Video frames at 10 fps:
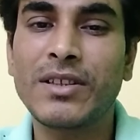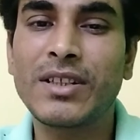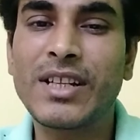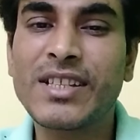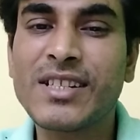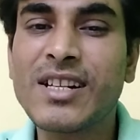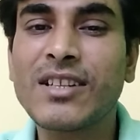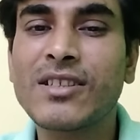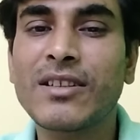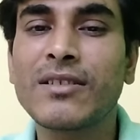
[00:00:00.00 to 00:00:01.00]

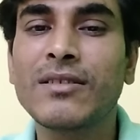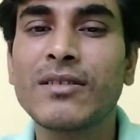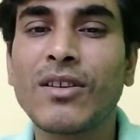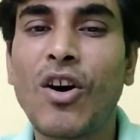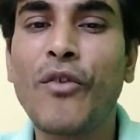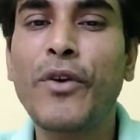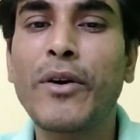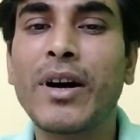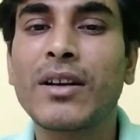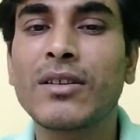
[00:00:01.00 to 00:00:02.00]
destruction of
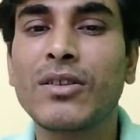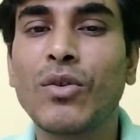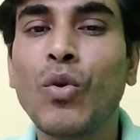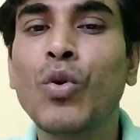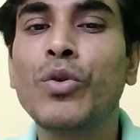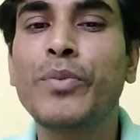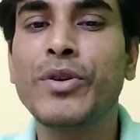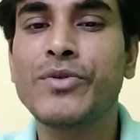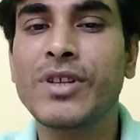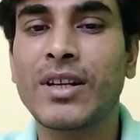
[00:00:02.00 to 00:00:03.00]
our own
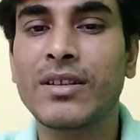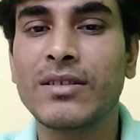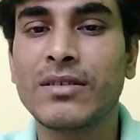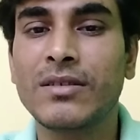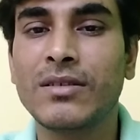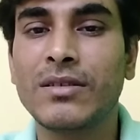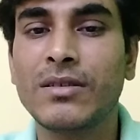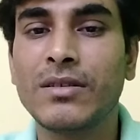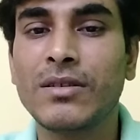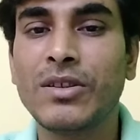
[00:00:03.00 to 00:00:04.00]
future.
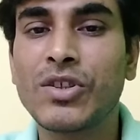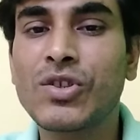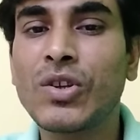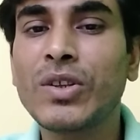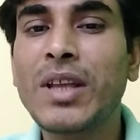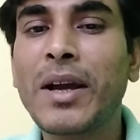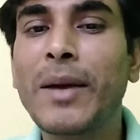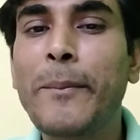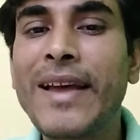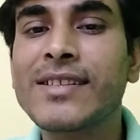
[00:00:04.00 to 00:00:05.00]
So
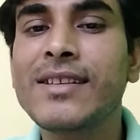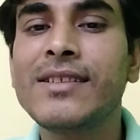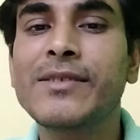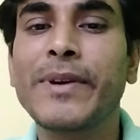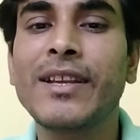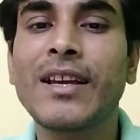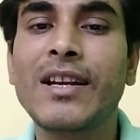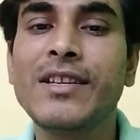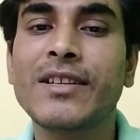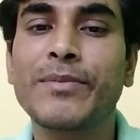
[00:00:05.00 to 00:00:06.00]
the message is very
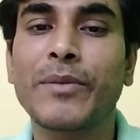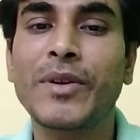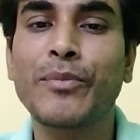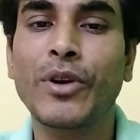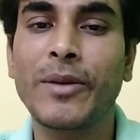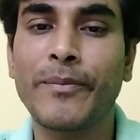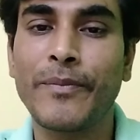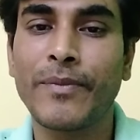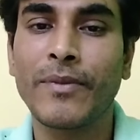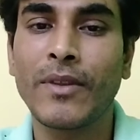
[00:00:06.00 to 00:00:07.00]
clear from the poem.
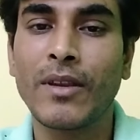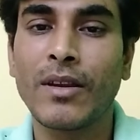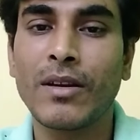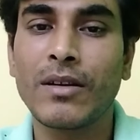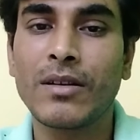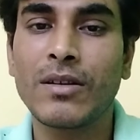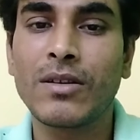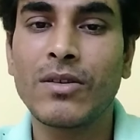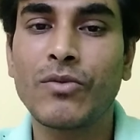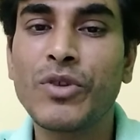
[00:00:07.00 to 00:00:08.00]

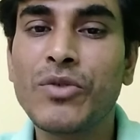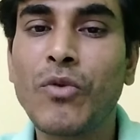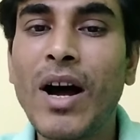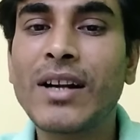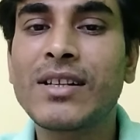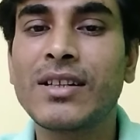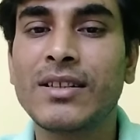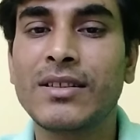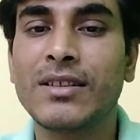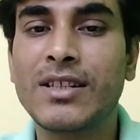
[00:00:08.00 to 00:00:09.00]
We want
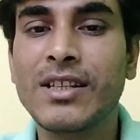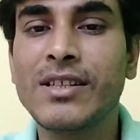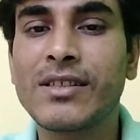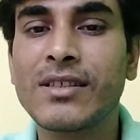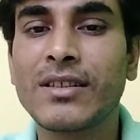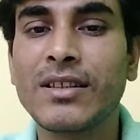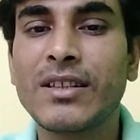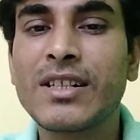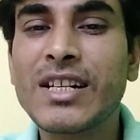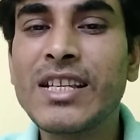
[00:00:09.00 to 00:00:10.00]
trees.
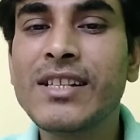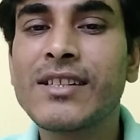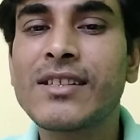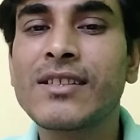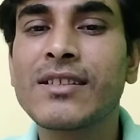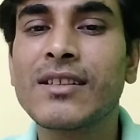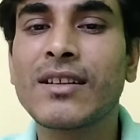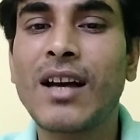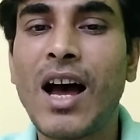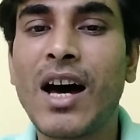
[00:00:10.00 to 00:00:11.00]

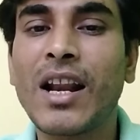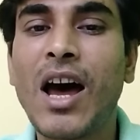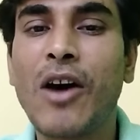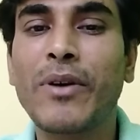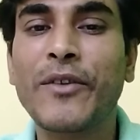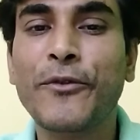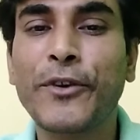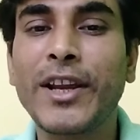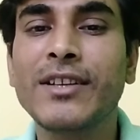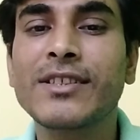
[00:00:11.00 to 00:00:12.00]
Trees are our
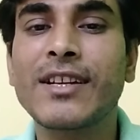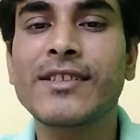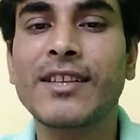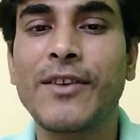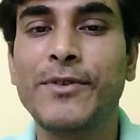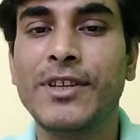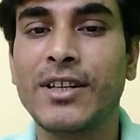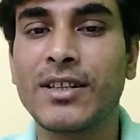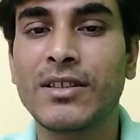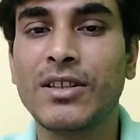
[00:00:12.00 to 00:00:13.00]
friends and
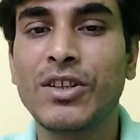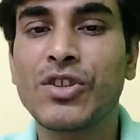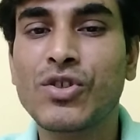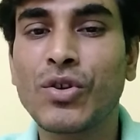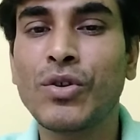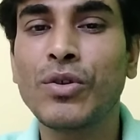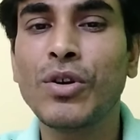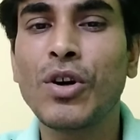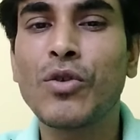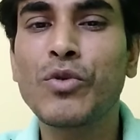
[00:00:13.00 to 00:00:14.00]
savior.
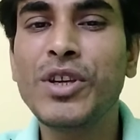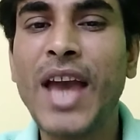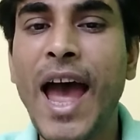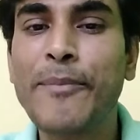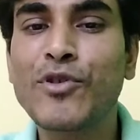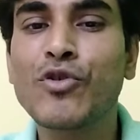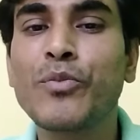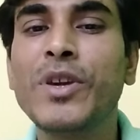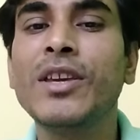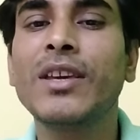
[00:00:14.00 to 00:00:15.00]
So we have to
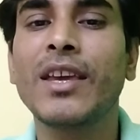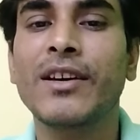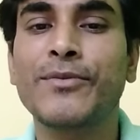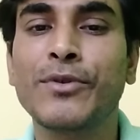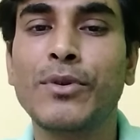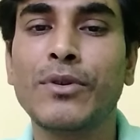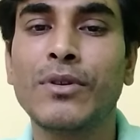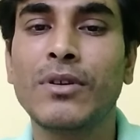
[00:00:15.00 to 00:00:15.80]
be careful